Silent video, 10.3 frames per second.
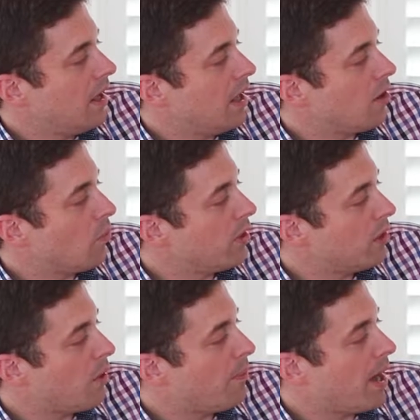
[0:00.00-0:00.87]
And a
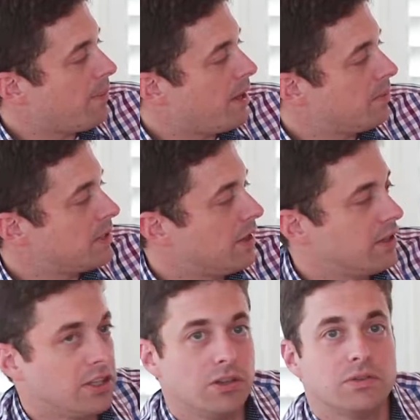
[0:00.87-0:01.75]
window will pop up
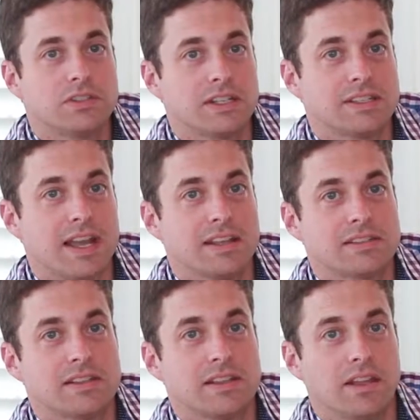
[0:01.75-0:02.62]
telling you success,